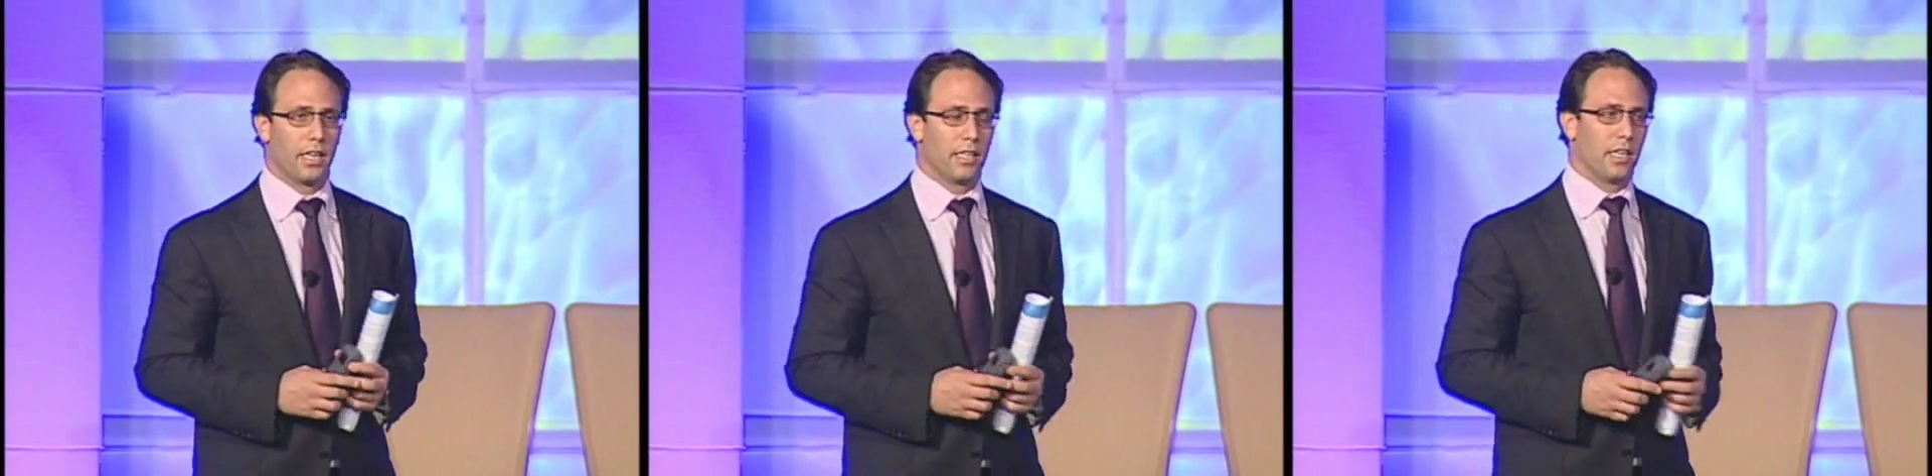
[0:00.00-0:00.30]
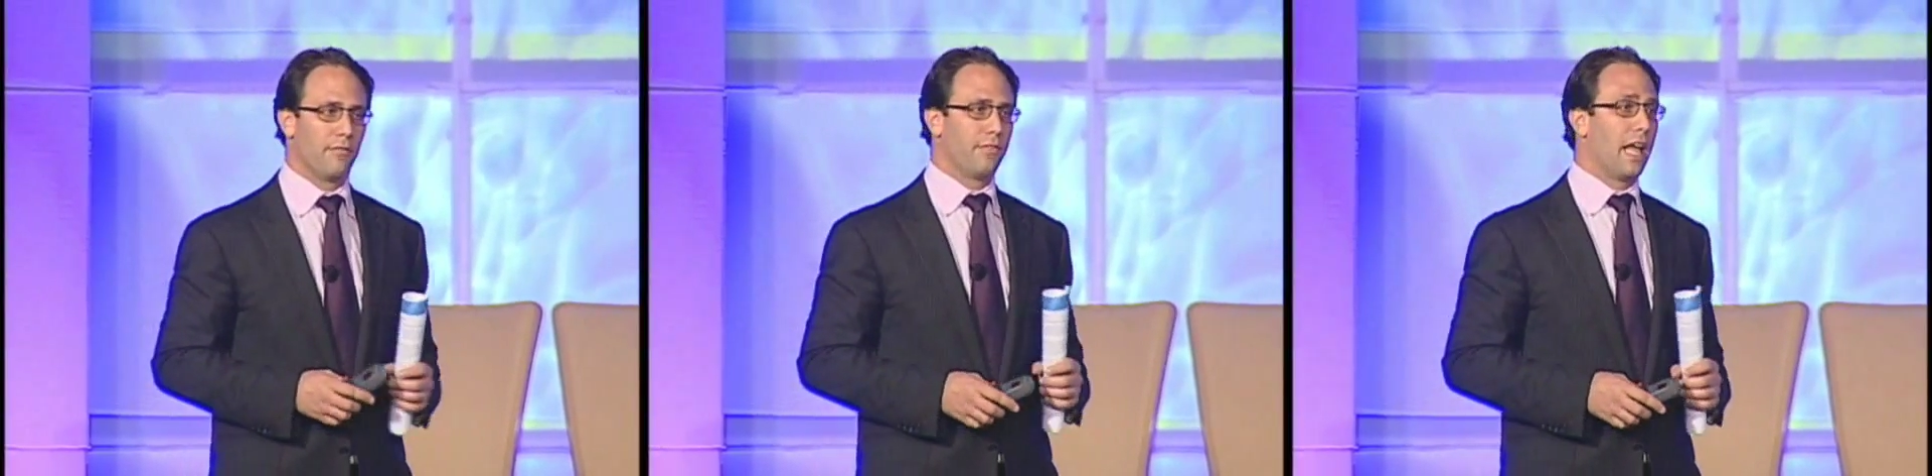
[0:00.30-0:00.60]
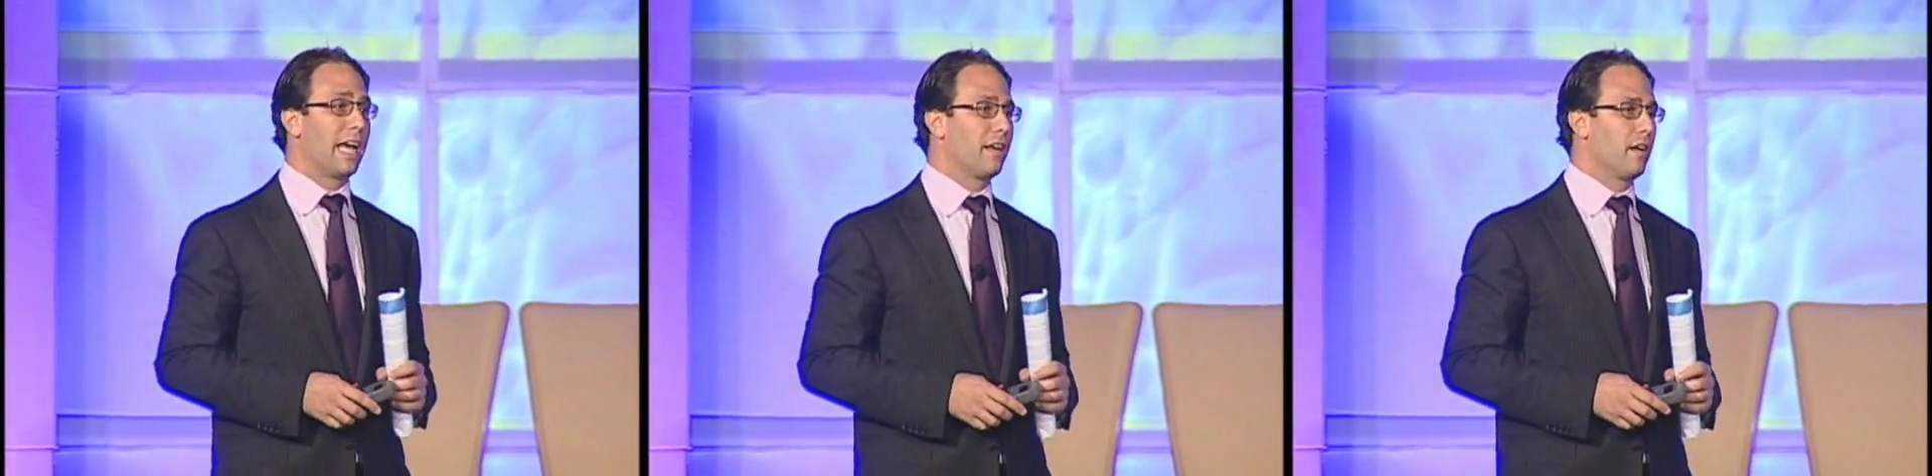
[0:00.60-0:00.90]
a
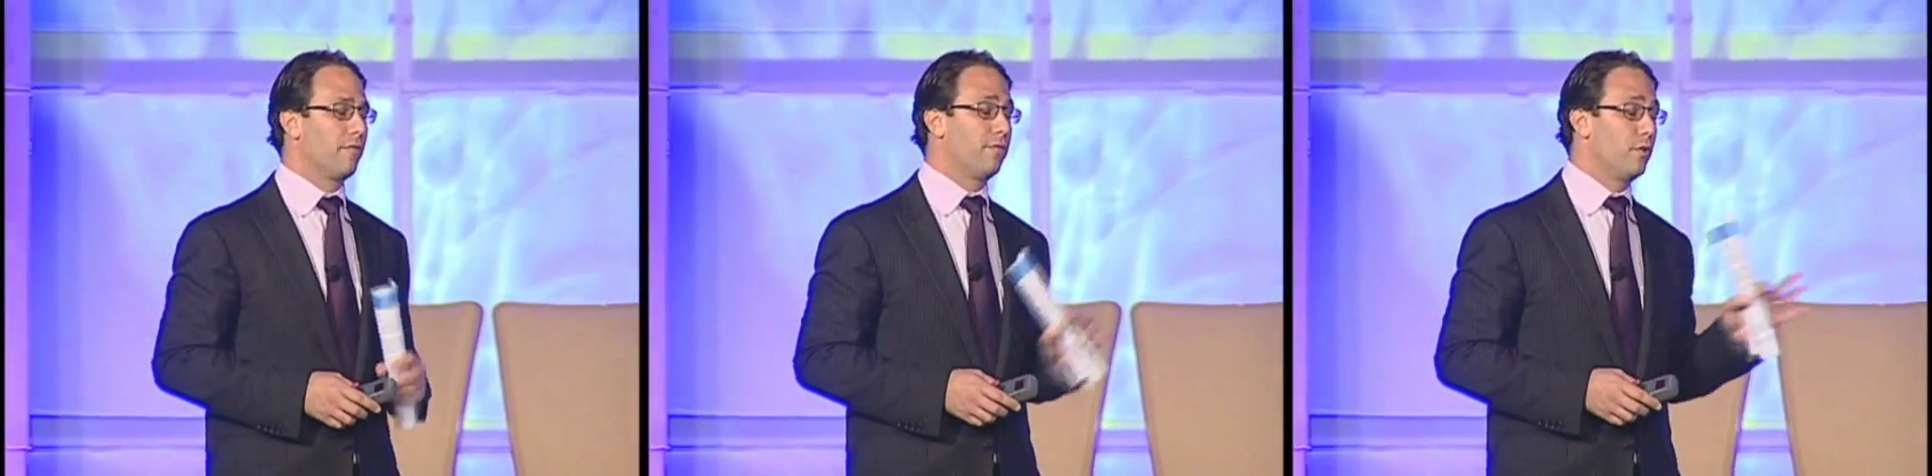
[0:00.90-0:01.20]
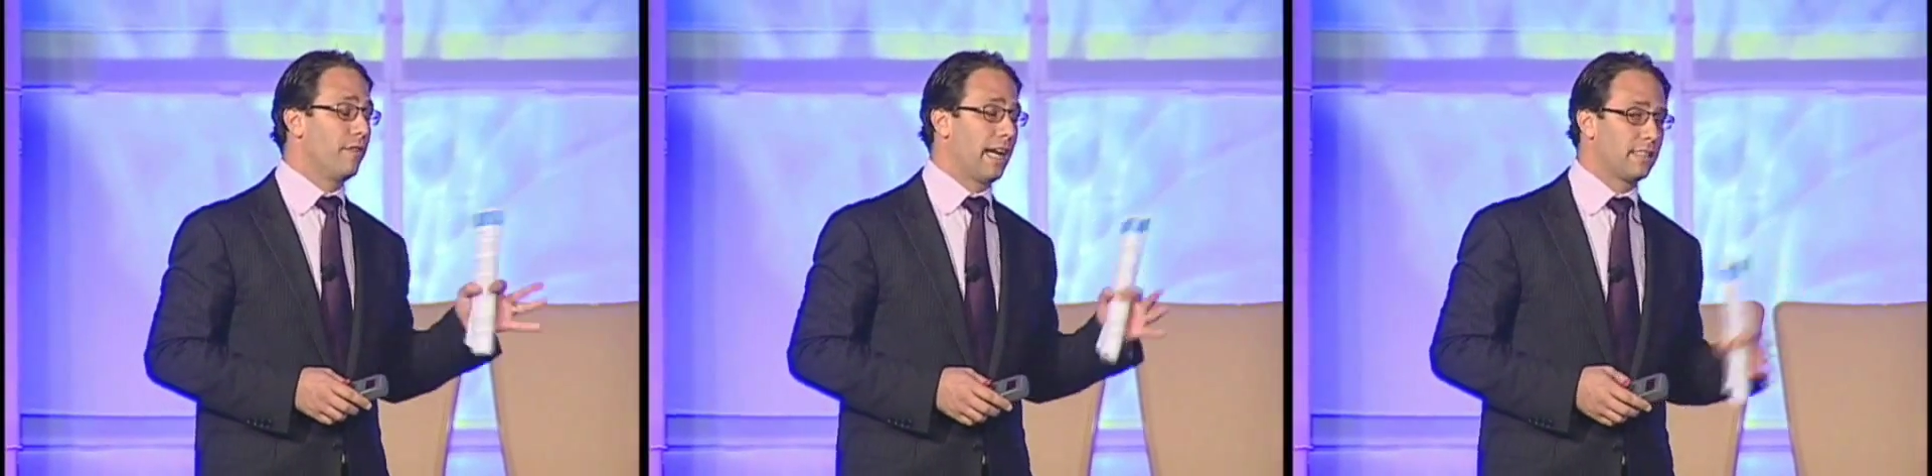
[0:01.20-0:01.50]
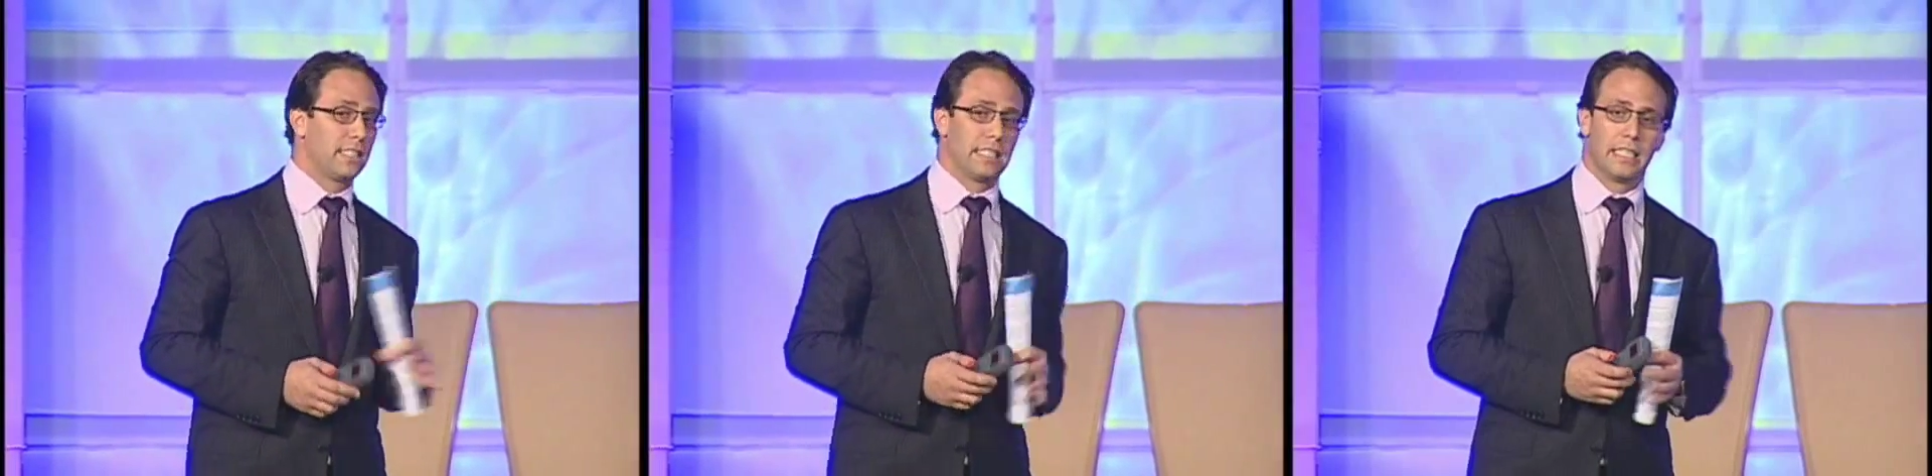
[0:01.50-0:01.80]
flu
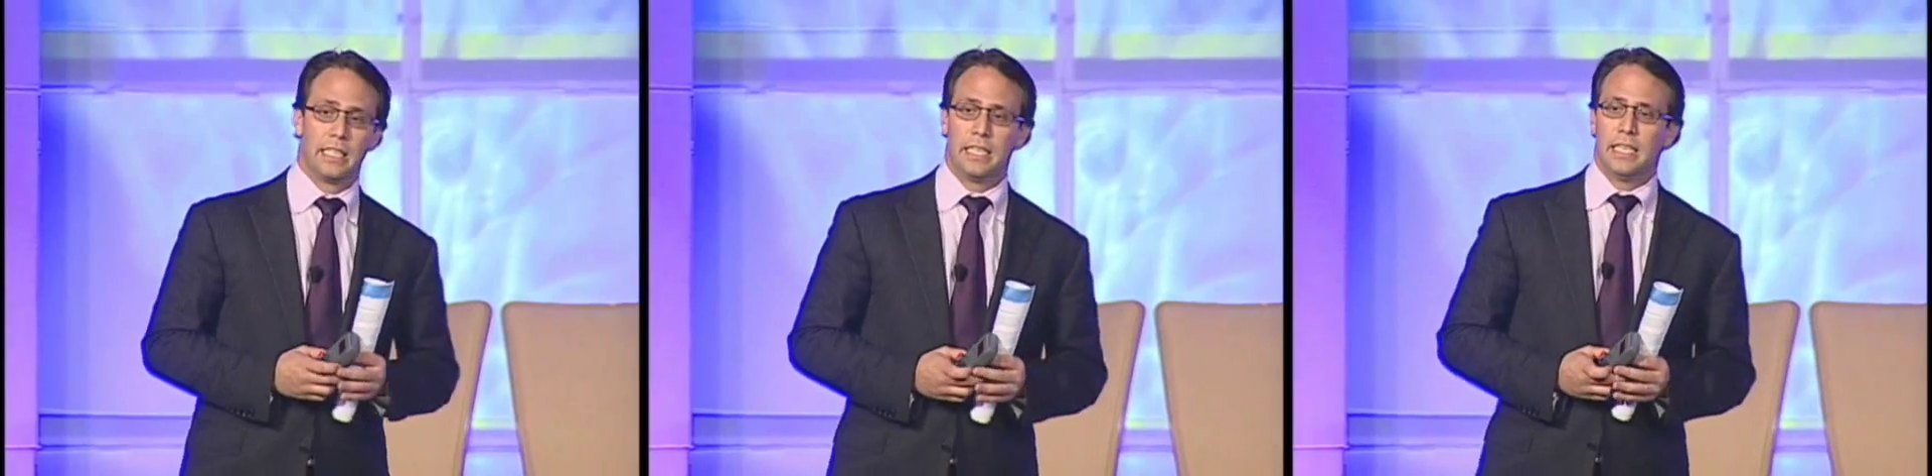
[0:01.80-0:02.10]
vaccine.